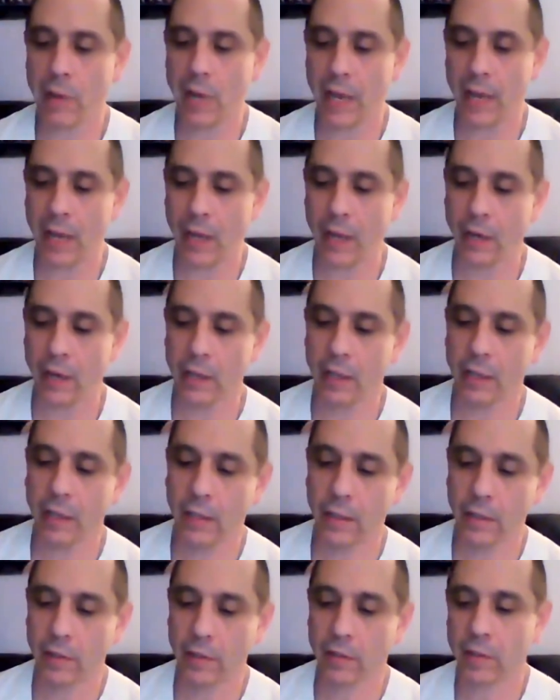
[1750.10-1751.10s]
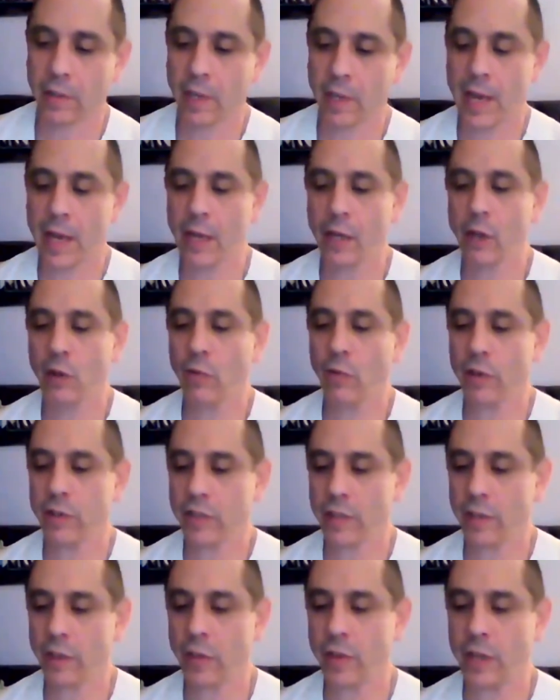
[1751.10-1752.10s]
man is kind of
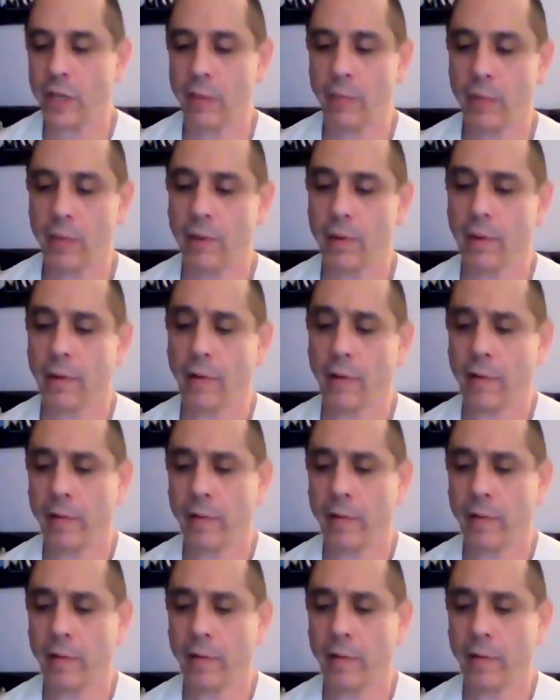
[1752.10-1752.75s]
it's a theme